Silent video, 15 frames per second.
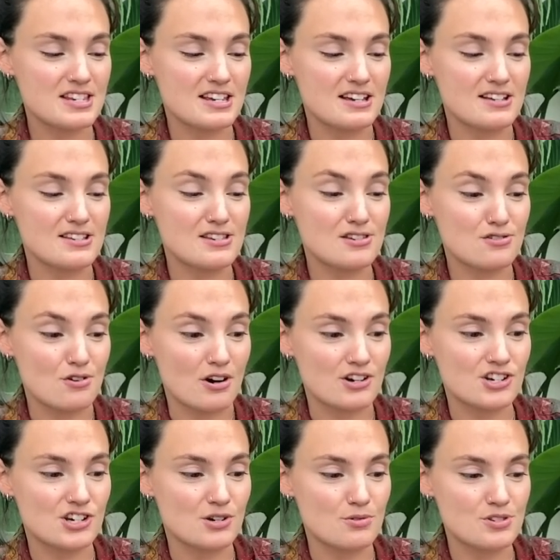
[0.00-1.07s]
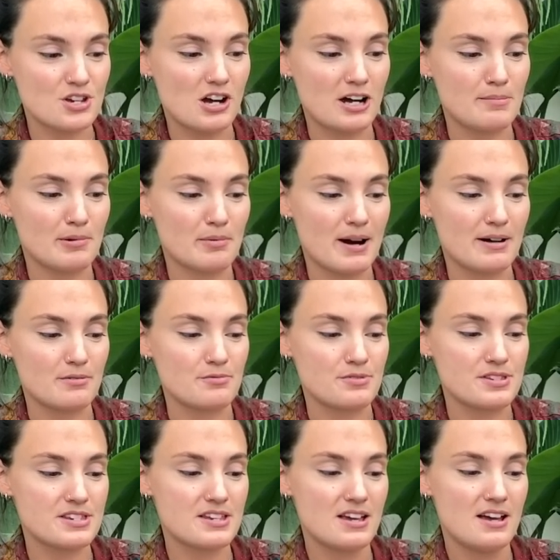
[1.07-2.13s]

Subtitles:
to structure your time around